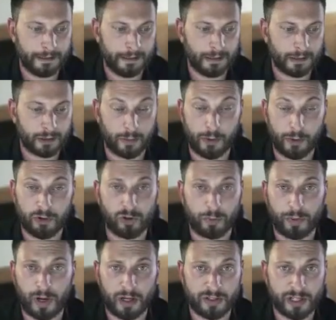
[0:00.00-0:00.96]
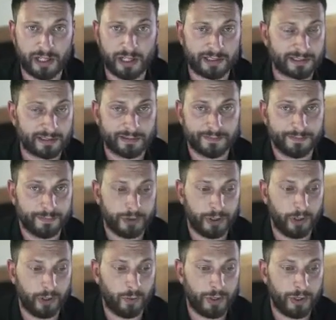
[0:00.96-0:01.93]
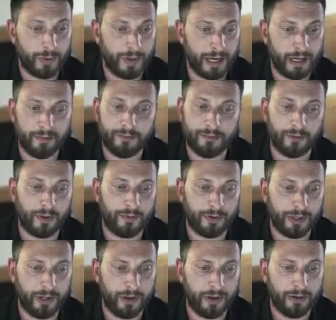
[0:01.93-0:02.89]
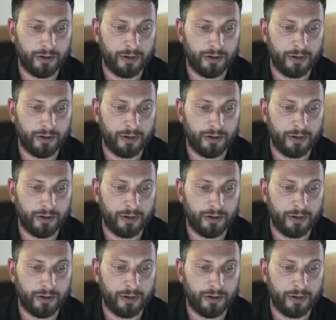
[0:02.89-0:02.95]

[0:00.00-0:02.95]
Commercial projects, we do a handful every year.